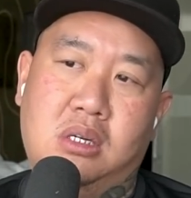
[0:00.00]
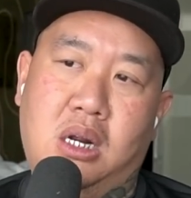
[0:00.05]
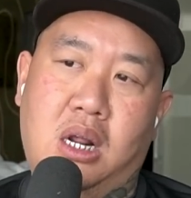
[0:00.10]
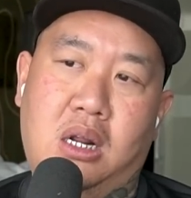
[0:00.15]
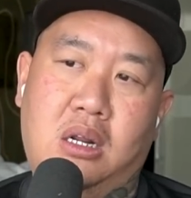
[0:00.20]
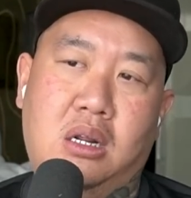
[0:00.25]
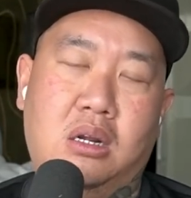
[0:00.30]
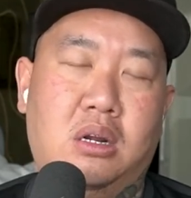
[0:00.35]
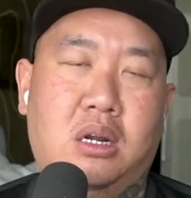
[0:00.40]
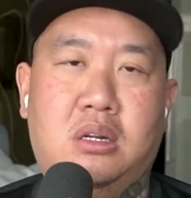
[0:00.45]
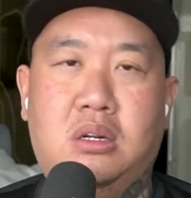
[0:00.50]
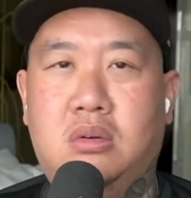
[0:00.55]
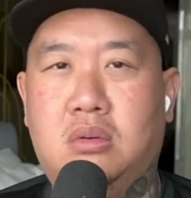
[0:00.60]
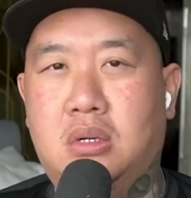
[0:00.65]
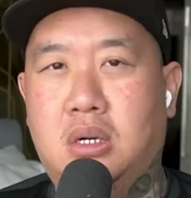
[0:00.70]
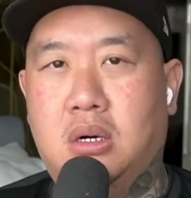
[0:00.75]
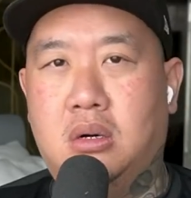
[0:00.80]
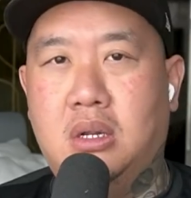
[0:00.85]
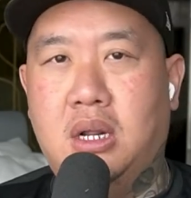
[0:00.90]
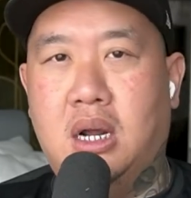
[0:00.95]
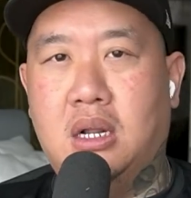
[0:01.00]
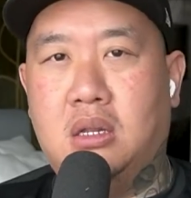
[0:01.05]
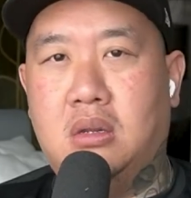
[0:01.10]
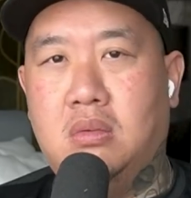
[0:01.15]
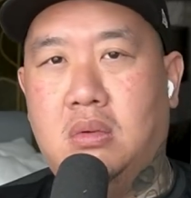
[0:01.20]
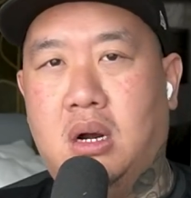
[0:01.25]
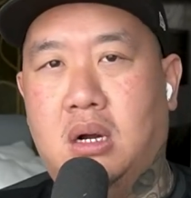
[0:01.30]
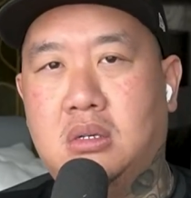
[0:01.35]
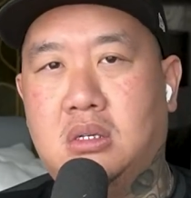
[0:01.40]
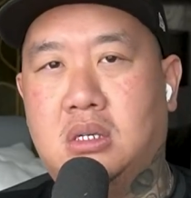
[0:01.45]
and you'll know that
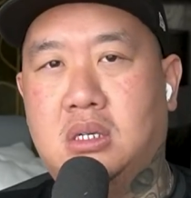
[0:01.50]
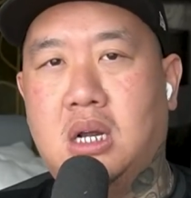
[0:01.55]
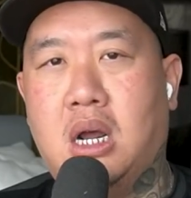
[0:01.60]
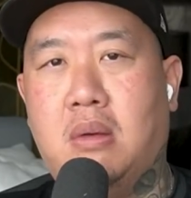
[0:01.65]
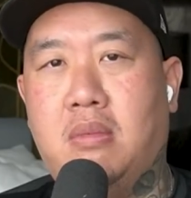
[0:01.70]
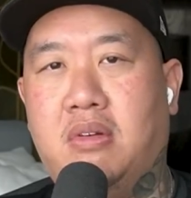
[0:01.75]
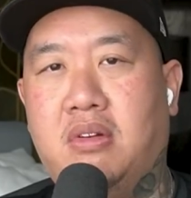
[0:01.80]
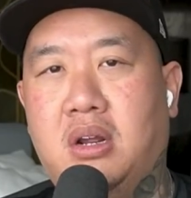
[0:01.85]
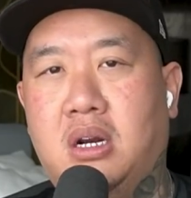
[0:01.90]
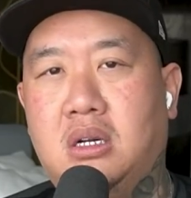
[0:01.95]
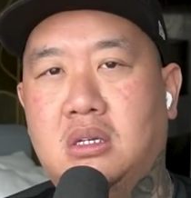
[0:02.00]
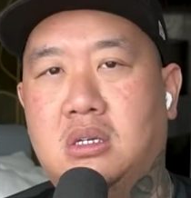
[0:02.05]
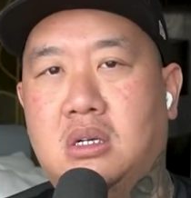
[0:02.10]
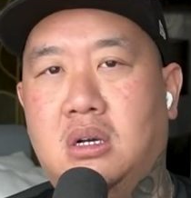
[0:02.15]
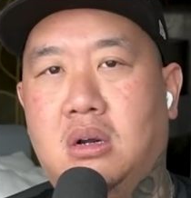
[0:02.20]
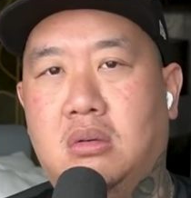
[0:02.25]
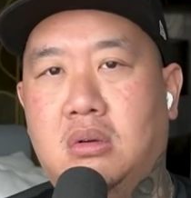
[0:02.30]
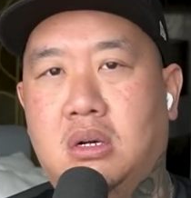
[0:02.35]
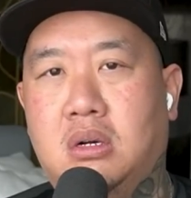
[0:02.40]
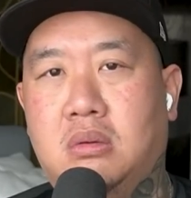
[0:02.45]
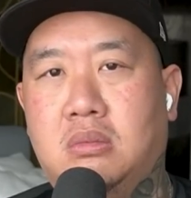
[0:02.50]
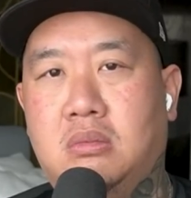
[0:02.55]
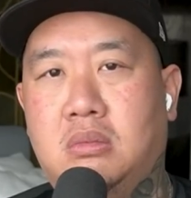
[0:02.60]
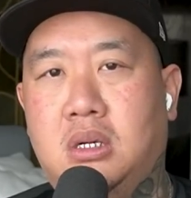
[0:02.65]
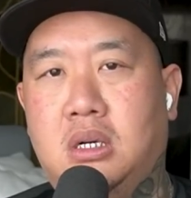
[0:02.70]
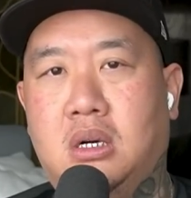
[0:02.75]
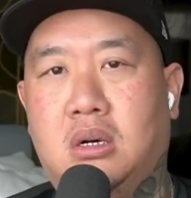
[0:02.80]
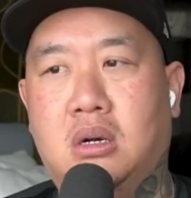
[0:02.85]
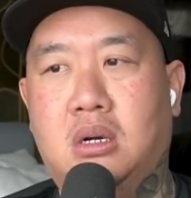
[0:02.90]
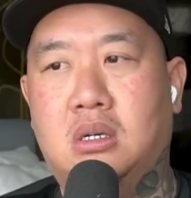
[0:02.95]
throughout the time of getting to know them,
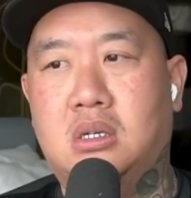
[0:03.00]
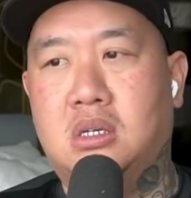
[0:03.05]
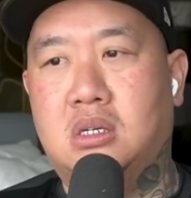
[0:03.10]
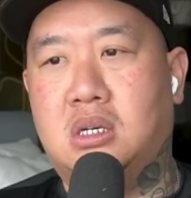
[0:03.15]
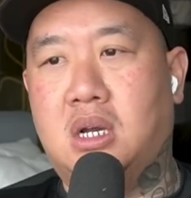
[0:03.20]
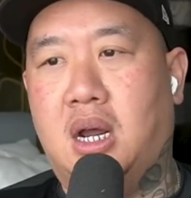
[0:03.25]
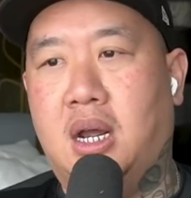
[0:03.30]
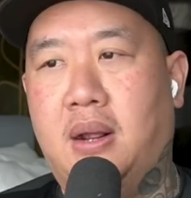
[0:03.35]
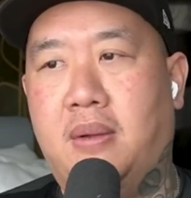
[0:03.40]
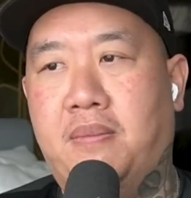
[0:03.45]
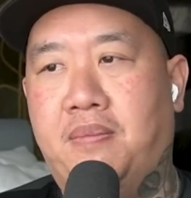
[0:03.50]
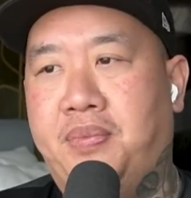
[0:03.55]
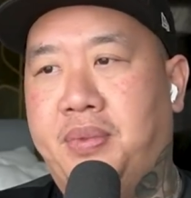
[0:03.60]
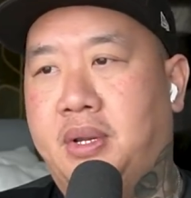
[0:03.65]
because it's like,